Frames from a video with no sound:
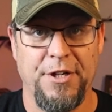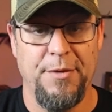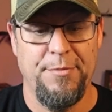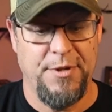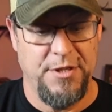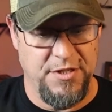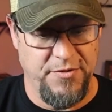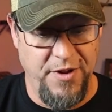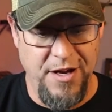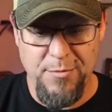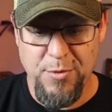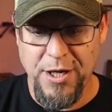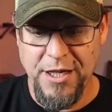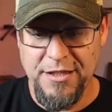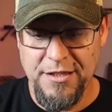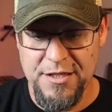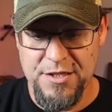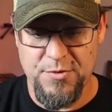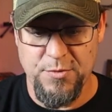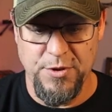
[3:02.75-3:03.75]
Because if I break
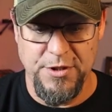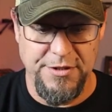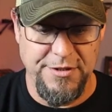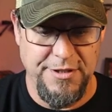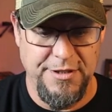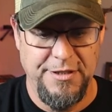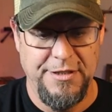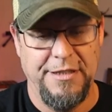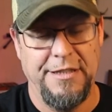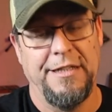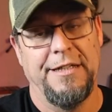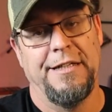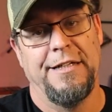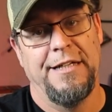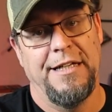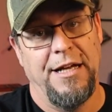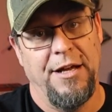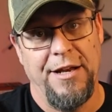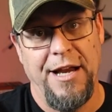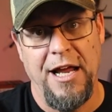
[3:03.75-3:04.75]
this one,
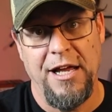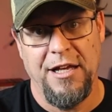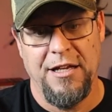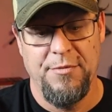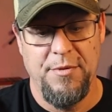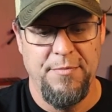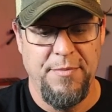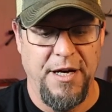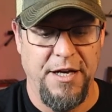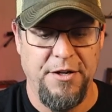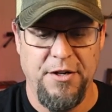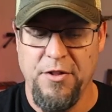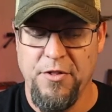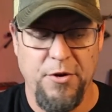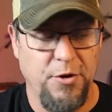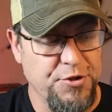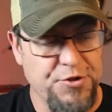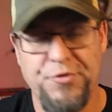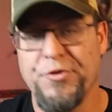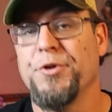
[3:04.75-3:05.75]
I'm not going to be buying another
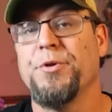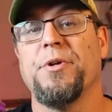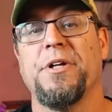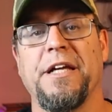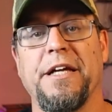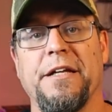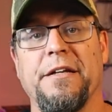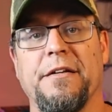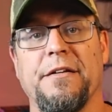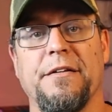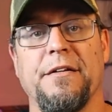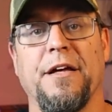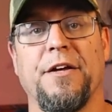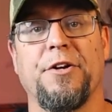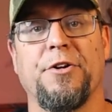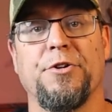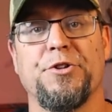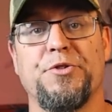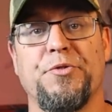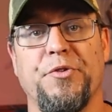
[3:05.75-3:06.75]
Ultra View. Again, not an
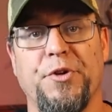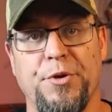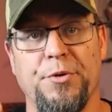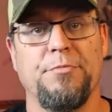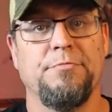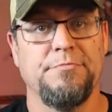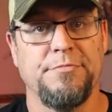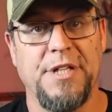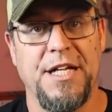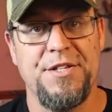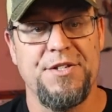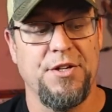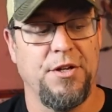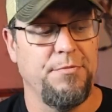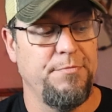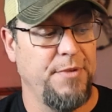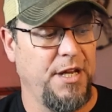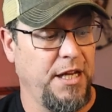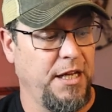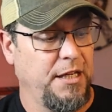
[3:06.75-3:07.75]
Ultra View. That's on
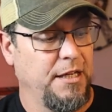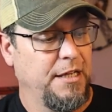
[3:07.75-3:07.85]
me.